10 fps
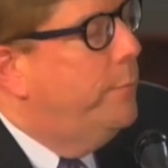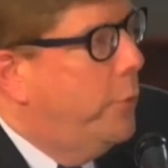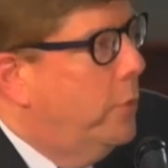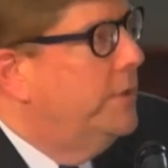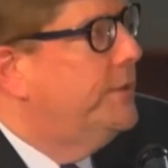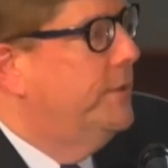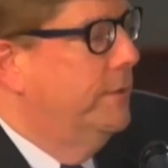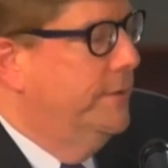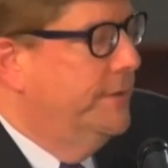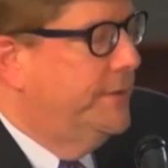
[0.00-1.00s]
poor
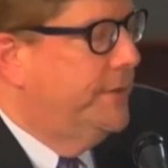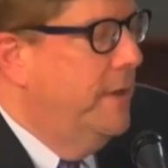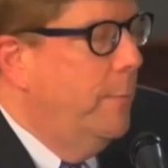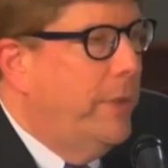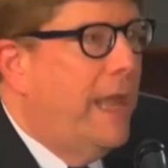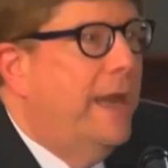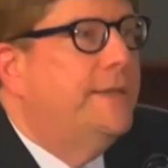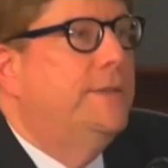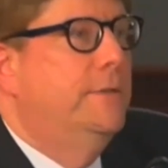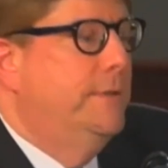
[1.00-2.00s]
students, Black
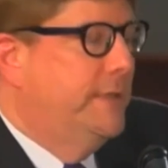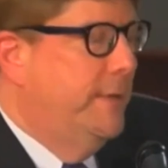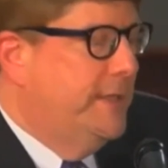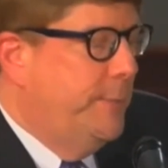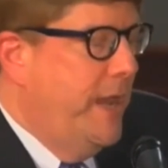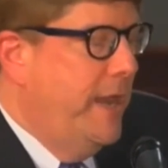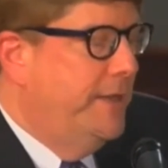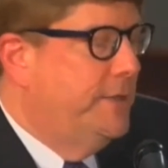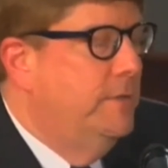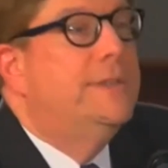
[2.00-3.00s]
students, Hispanic
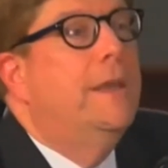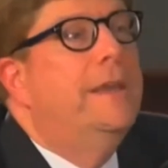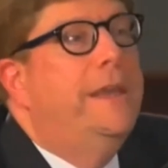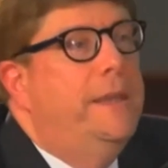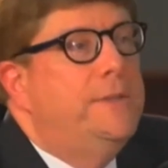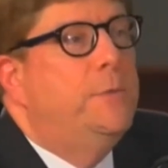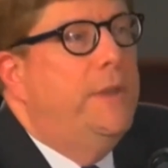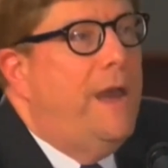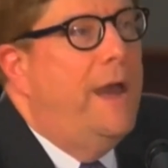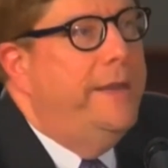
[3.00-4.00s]
students, kids
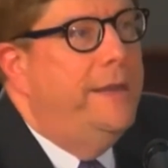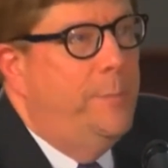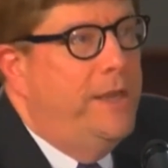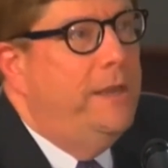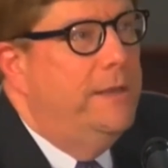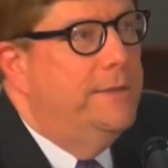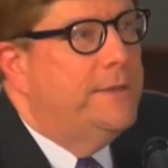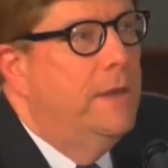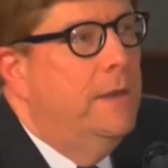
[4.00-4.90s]
with IEPs,